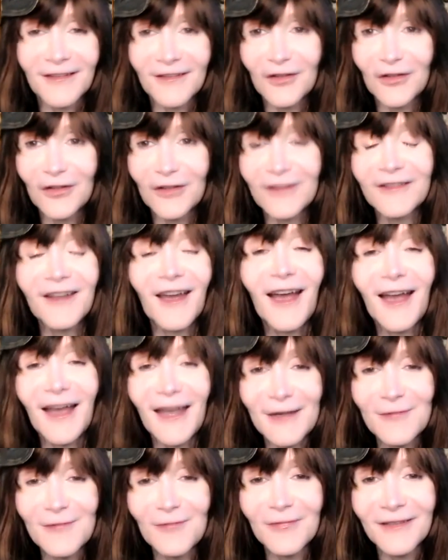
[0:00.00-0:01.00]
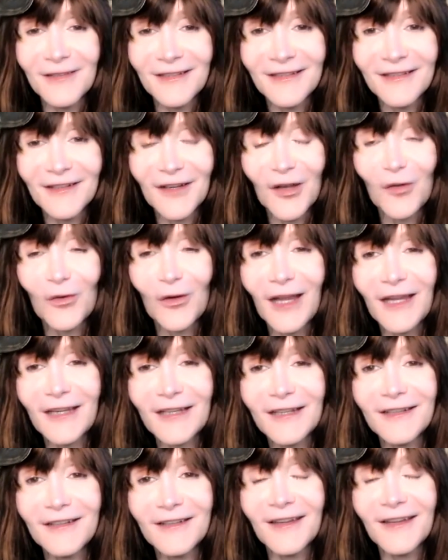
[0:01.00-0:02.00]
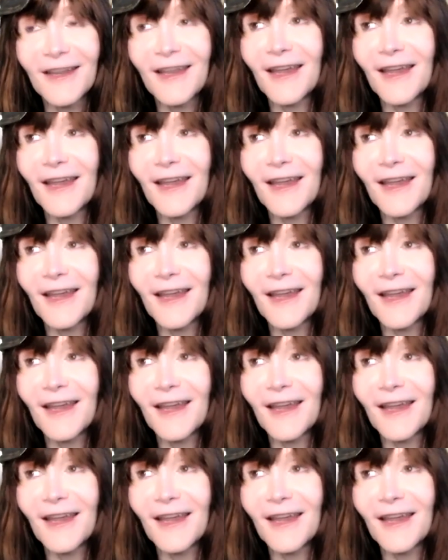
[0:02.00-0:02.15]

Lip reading: good time, you know. Mm-hmm.